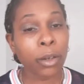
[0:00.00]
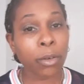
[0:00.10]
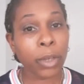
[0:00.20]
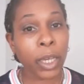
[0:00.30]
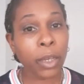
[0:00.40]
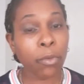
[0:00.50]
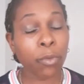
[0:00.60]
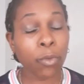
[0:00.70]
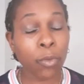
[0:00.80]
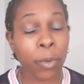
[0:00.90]
Okay,
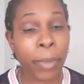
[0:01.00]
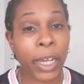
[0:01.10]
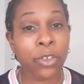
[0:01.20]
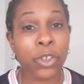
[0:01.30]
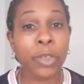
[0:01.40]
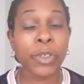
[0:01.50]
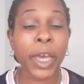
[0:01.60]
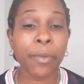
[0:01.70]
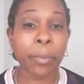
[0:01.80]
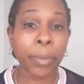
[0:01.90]
remind yourself to
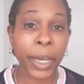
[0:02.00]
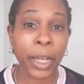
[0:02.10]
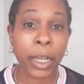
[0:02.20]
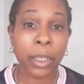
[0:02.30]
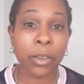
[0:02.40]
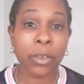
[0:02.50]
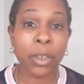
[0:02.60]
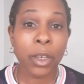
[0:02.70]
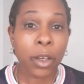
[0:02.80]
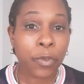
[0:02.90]
have a balance
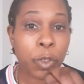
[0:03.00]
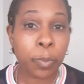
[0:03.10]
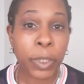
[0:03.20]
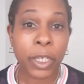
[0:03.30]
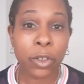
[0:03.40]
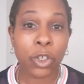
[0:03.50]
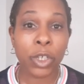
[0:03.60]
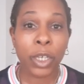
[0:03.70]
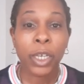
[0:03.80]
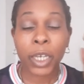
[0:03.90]
of
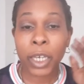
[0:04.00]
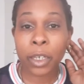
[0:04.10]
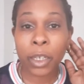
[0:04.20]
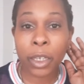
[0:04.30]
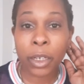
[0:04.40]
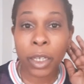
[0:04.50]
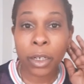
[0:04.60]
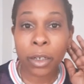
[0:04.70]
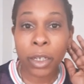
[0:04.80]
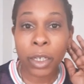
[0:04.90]
speech and
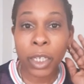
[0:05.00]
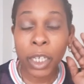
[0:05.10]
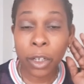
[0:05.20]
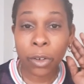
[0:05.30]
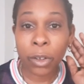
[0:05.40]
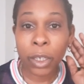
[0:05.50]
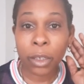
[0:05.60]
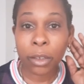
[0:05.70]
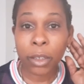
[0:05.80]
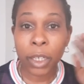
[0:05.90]

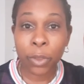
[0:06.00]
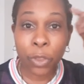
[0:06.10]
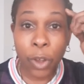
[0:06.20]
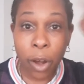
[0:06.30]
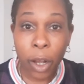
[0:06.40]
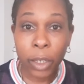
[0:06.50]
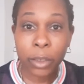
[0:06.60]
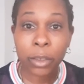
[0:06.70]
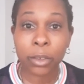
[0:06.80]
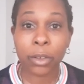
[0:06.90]
hearing and
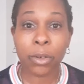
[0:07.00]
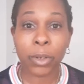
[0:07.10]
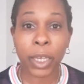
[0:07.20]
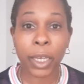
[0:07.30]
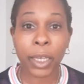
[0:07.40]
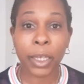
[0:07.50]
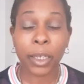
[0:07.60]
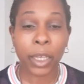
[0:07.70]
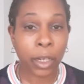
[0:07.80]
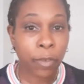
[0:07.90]
thought,
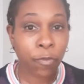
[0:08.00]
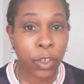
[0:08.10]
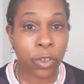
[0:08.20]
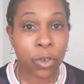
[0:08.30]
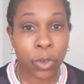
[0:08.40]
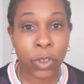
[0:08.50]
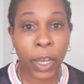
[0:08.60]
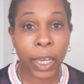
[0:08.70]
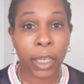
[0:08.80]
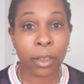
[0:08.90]
okay, and physical
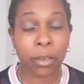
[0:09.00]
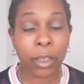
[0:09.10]
sight